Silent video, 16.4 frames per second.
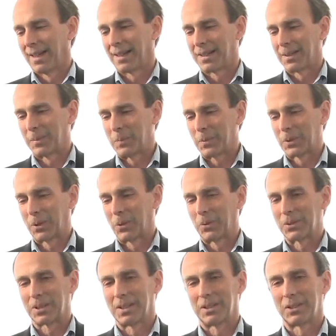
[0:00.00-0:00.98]
Um,
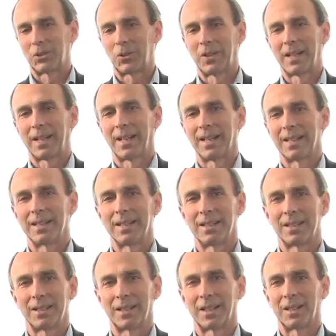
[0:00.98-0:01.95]
so it was an intriguing
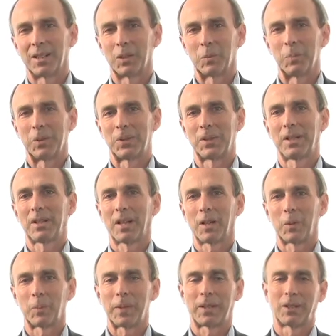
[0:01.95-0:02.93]
uh,
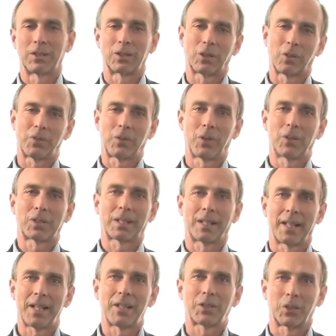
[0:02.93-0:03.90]
material because the first
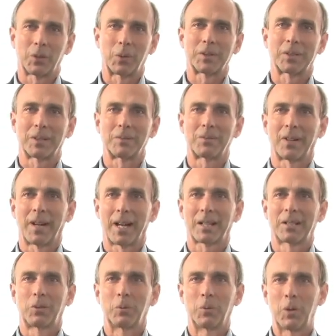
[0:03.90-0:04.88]
laser was in
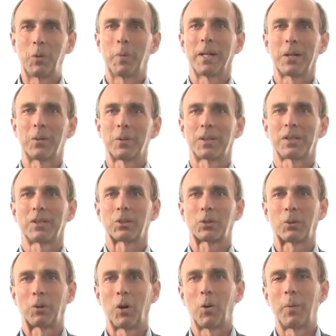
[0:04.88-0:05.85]
fact ruby, which
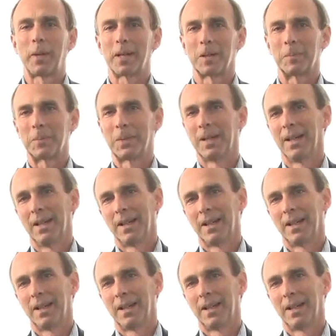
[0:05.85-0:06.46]
is chromium